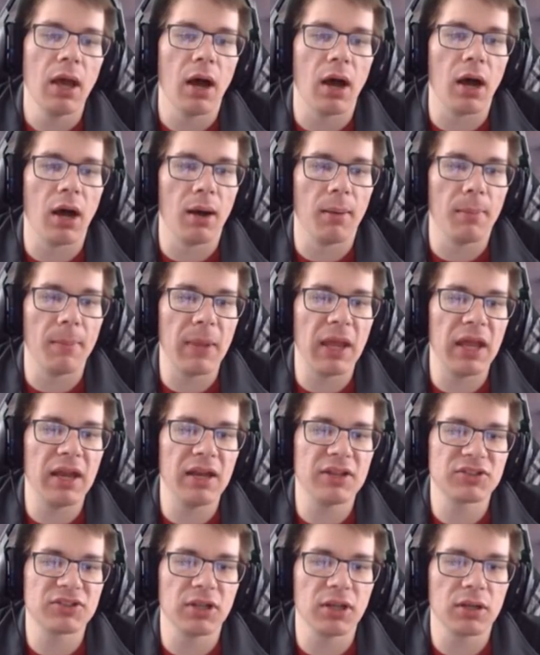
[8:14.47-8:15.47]
And
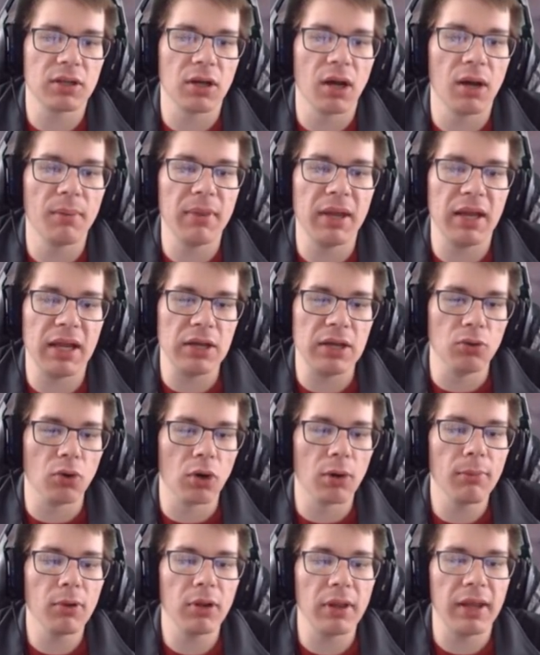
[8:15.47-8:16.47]
it's going to come in a
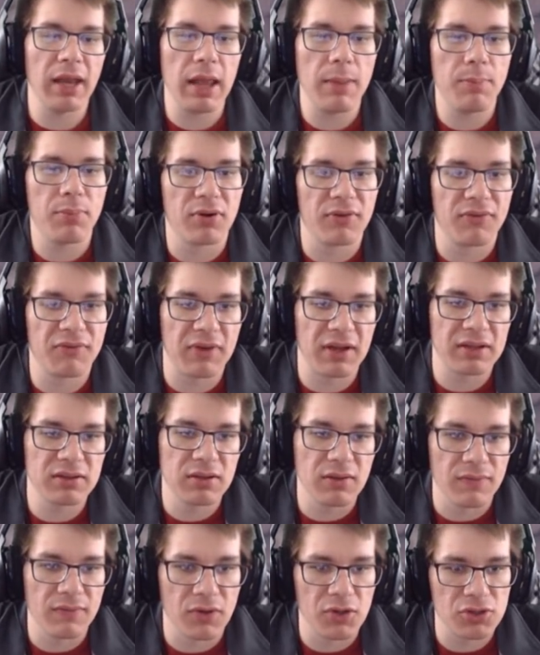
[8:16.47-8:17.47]
normal and a
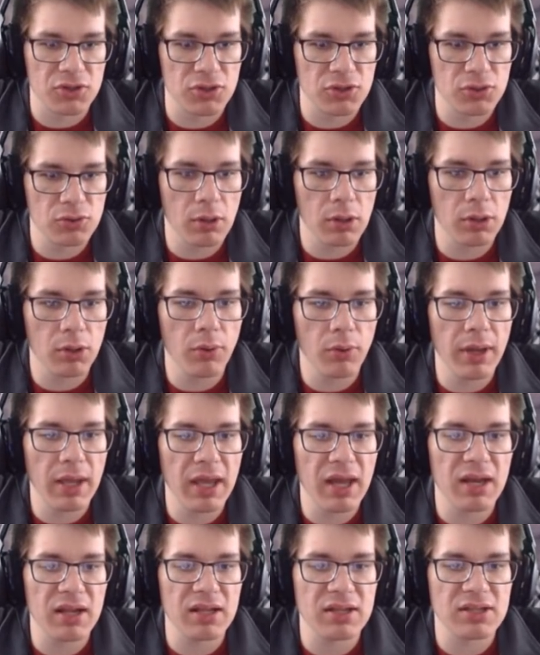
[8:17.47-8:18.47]
perfected version. So I'll go
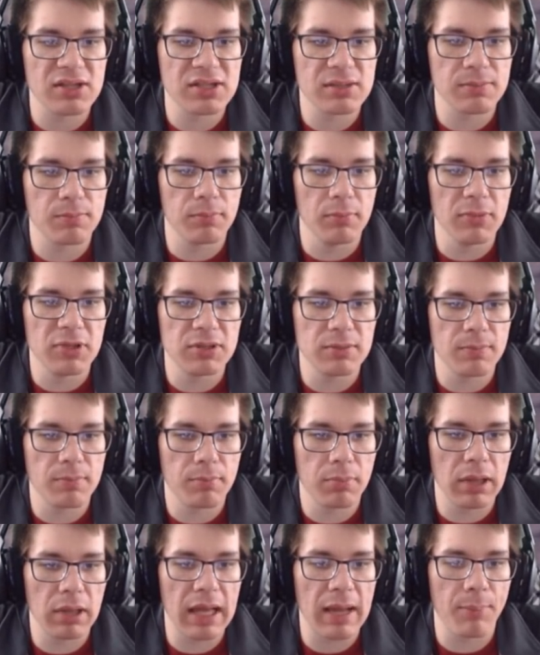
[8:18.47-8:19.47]
ahead and
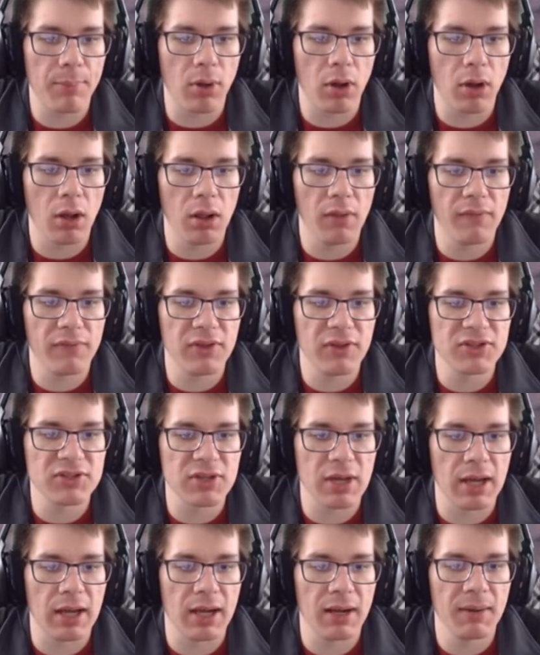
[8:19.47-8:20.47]
plop all of this
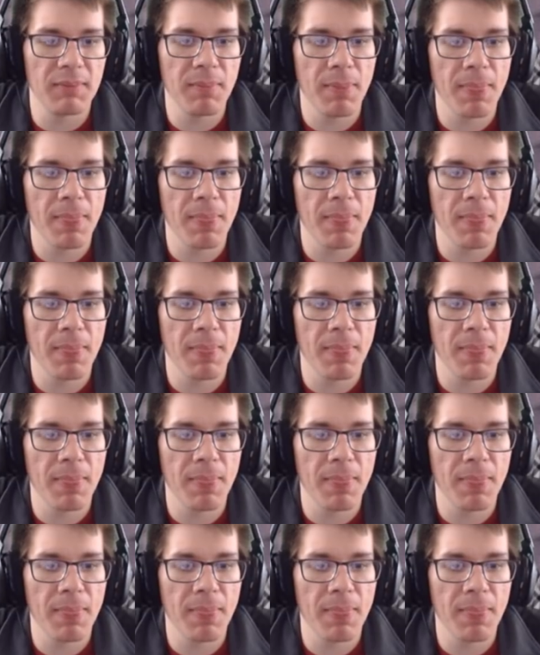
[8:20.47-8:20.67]
on.